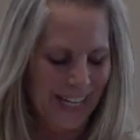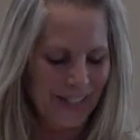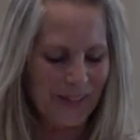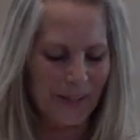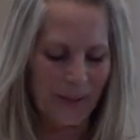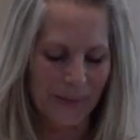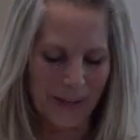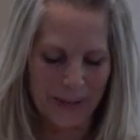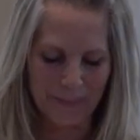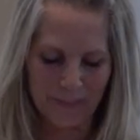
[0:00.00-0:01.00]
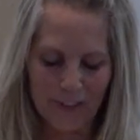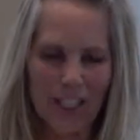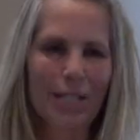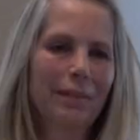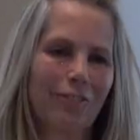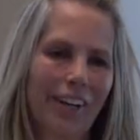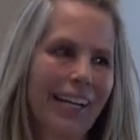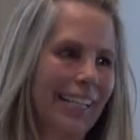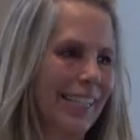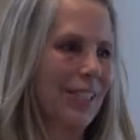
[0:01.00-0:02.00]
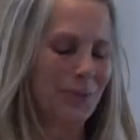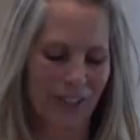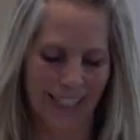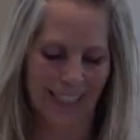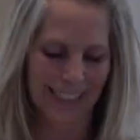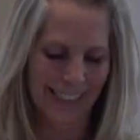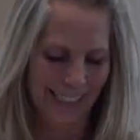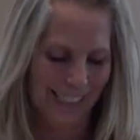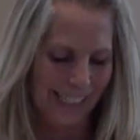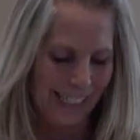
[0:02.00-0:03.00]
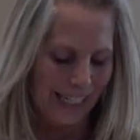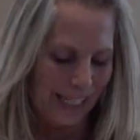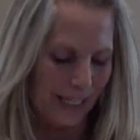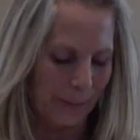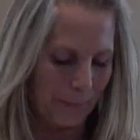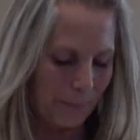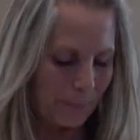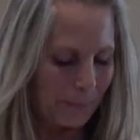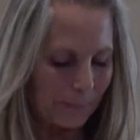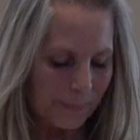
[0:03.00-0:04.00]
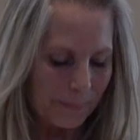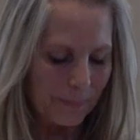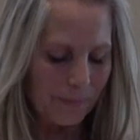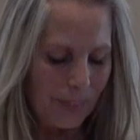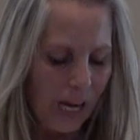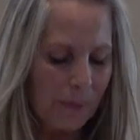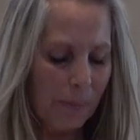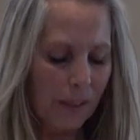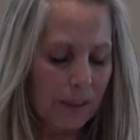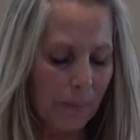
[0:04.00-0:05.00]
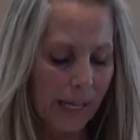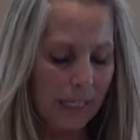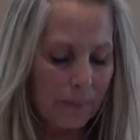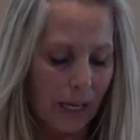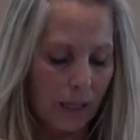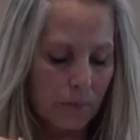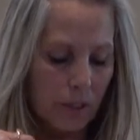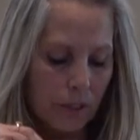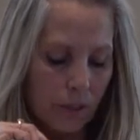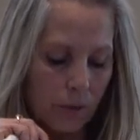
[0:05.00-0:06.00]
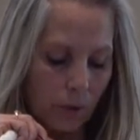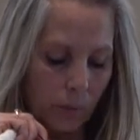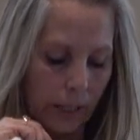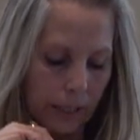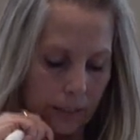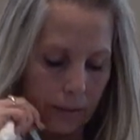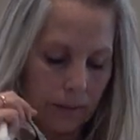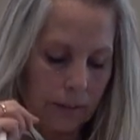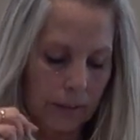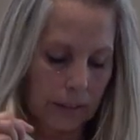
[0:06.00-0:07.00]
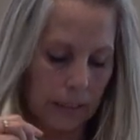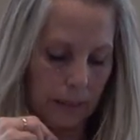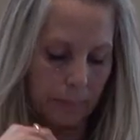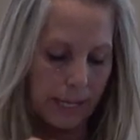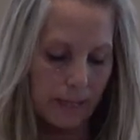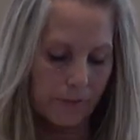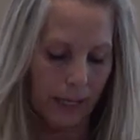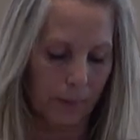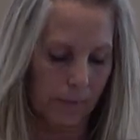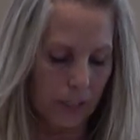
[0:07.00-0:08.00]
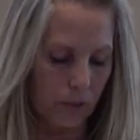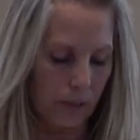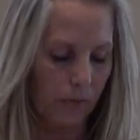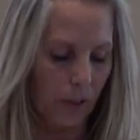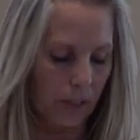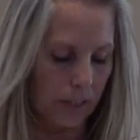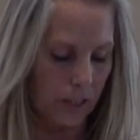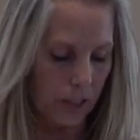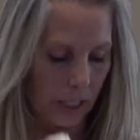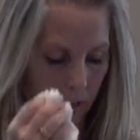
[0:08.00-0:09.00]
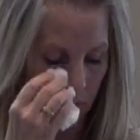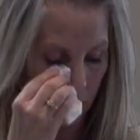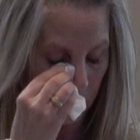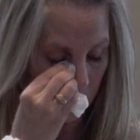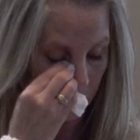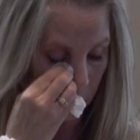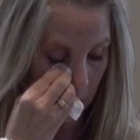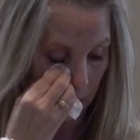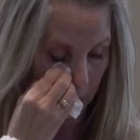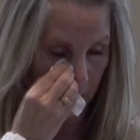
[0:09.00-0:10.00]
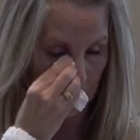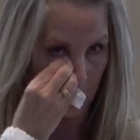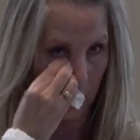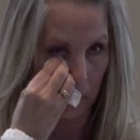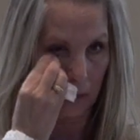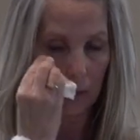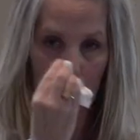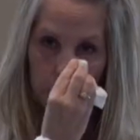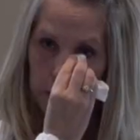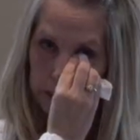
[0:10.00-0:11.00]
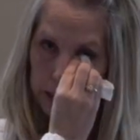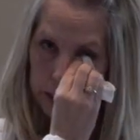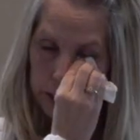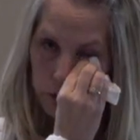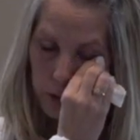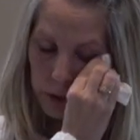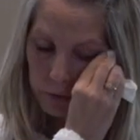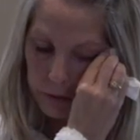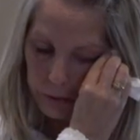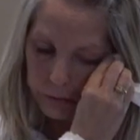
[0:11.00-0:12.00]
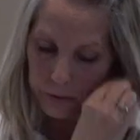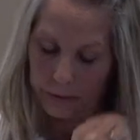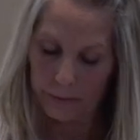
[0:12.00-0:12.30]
So um, if you see me reading, that's why. Um, I'm among the many moms who are one of the uh, many families who have lost their child due to um, a drug drug addiction, and drug overdose.